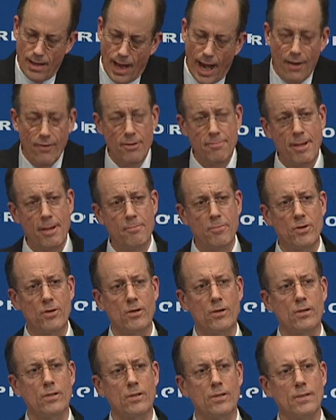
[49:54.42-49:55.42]
I
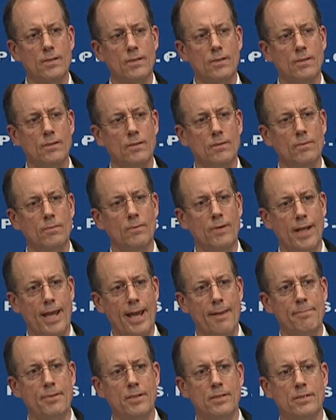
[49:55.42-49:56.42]
remember what
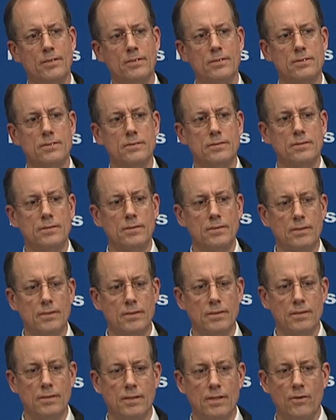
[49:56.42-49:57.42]
happened
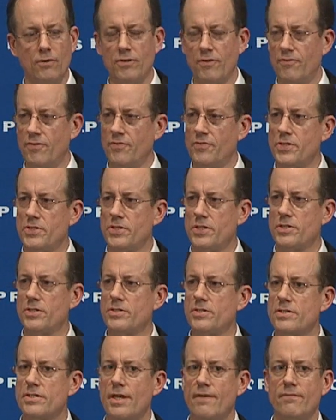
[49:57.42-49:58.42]
you know, in the 50s, 60s,
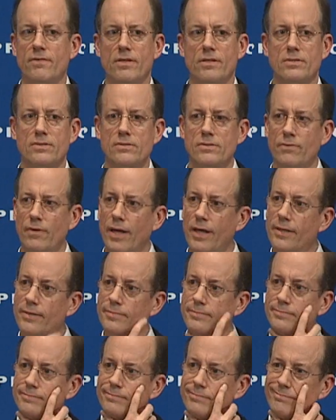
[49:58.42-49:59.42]
and 70s, right?
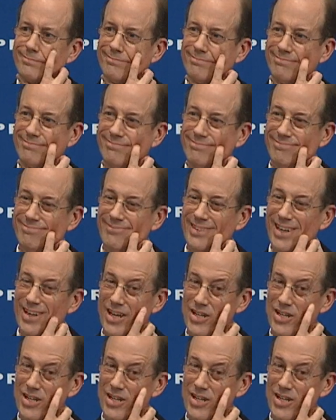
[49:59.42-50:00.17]
Where